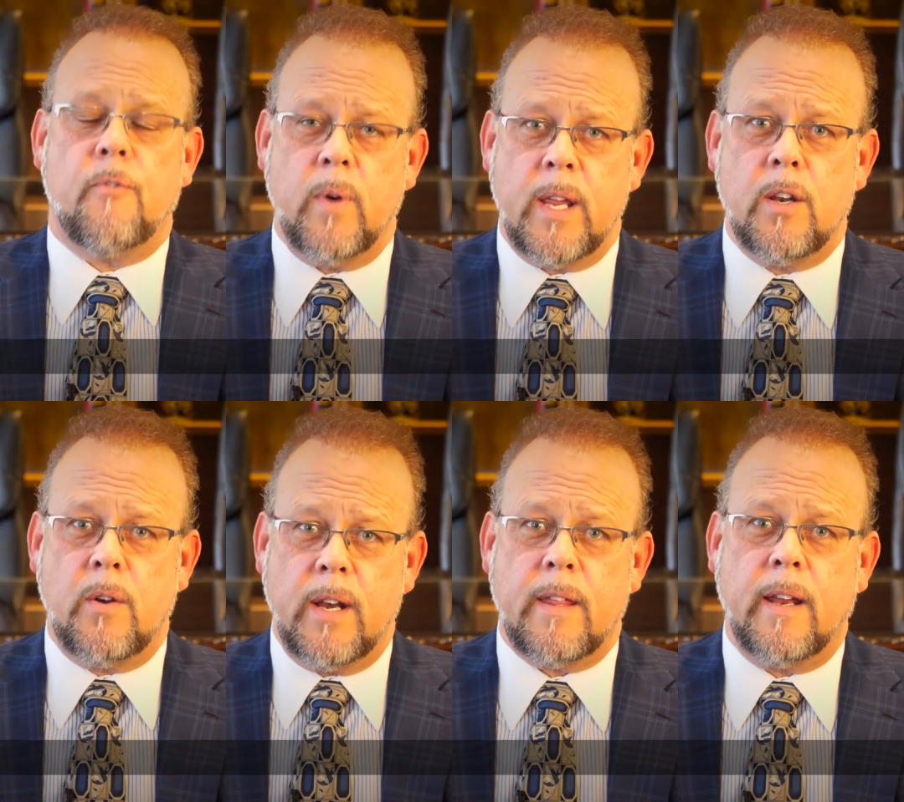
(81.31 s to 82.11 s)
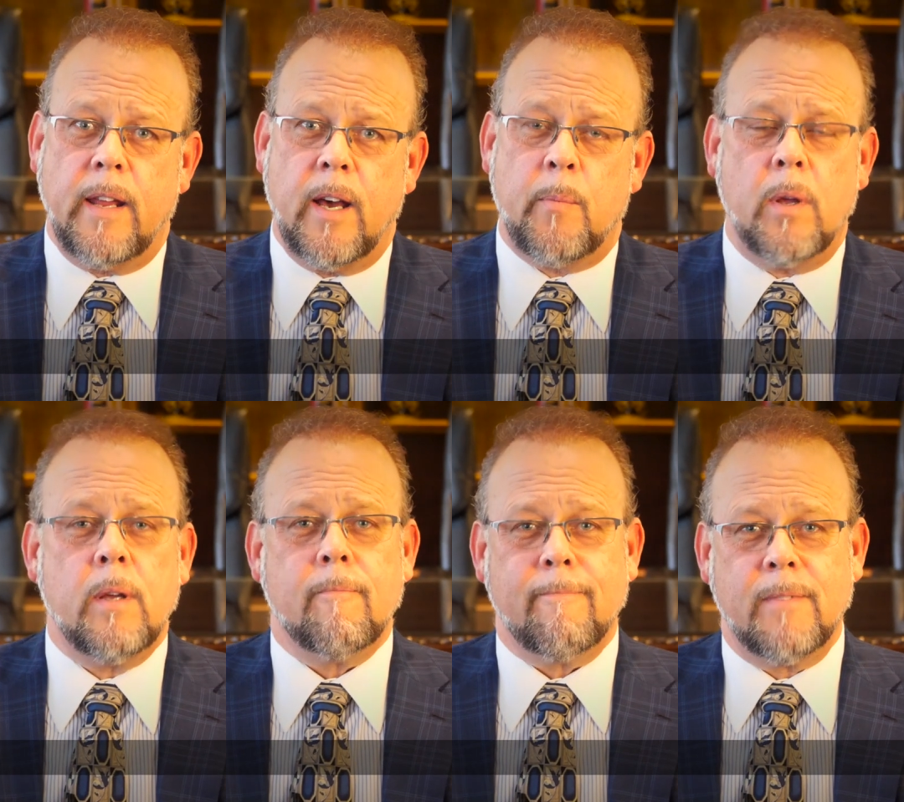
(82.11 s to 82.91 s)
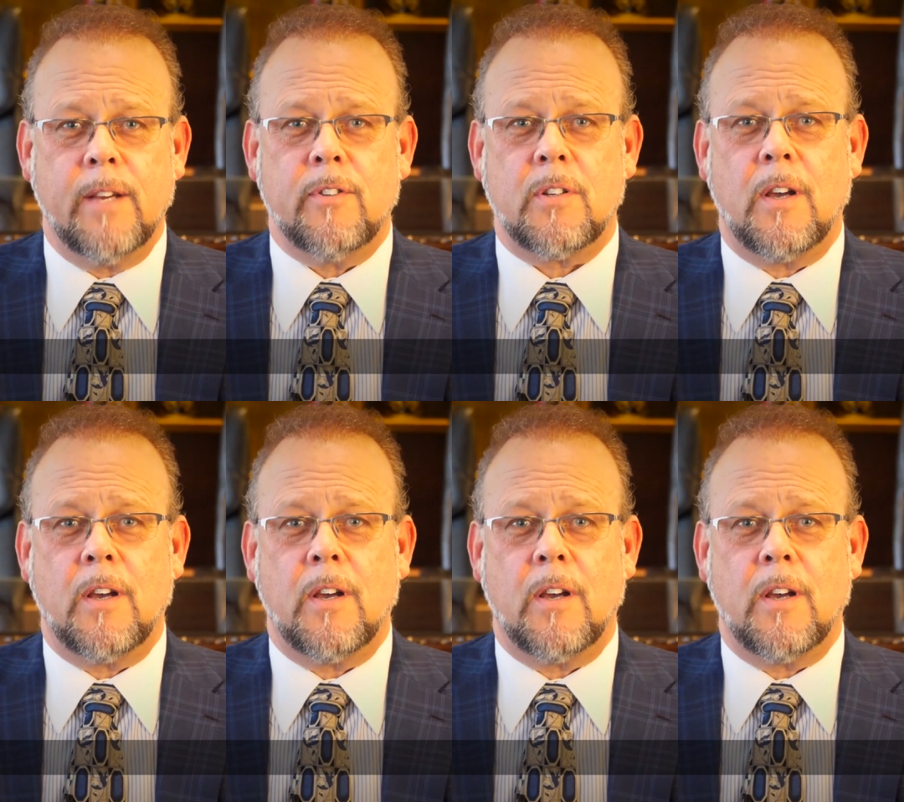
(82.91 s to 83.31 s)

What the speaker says: if we can do anything to help you, give us a